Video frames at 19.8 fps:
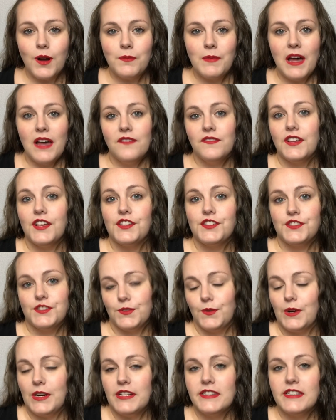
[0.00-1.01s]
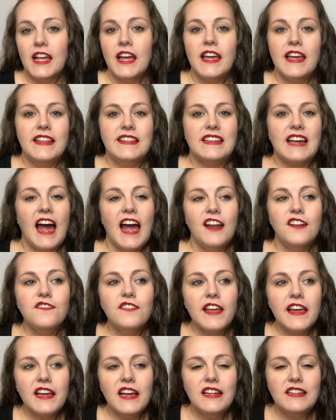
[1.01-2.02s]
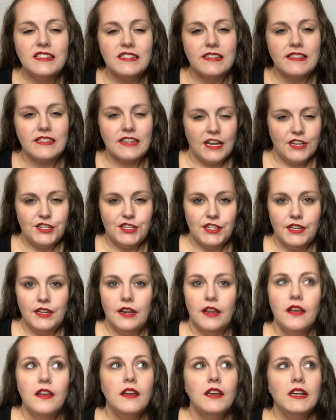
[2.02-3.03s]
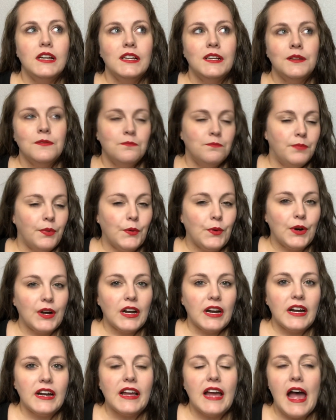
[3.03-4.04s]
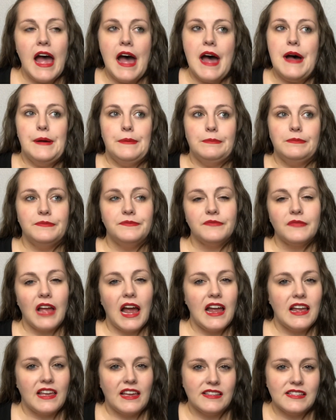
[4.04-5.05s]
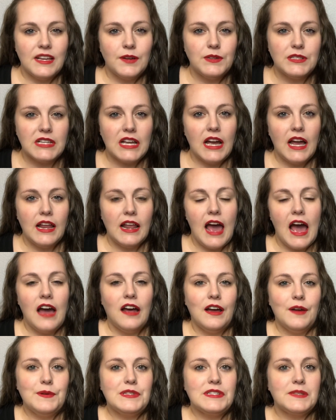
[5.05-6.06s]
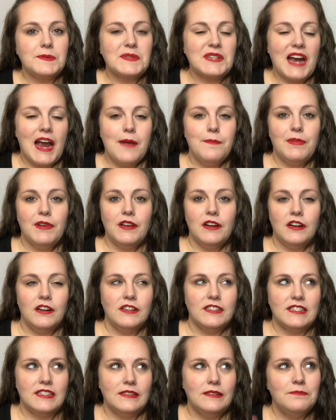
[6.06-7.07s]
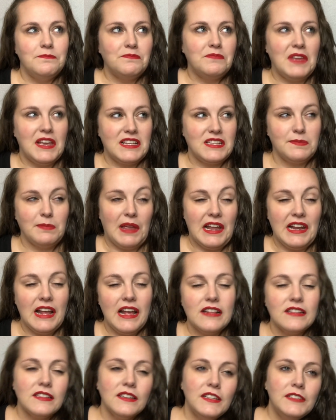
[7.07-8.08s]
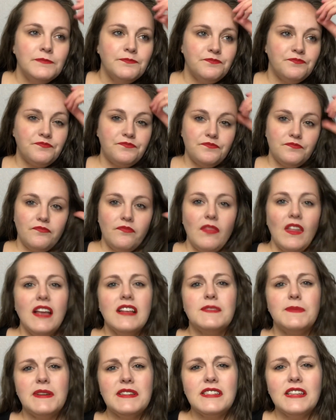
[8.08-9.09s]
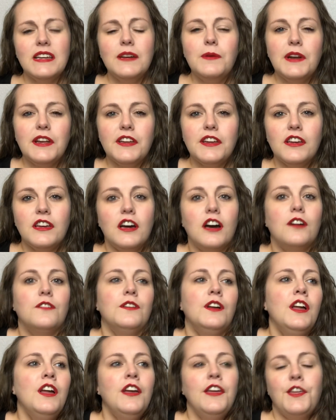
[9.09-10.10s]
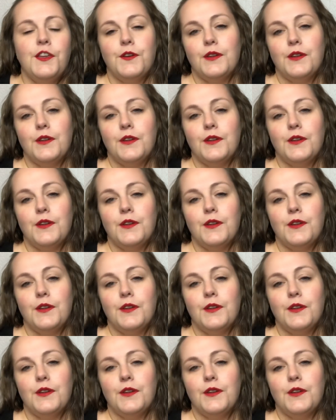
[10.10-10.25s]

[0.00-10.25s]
of sorts. It's kind of like a discussion board. I guess that was kind of how I would explain it. It's basically where you can go, you can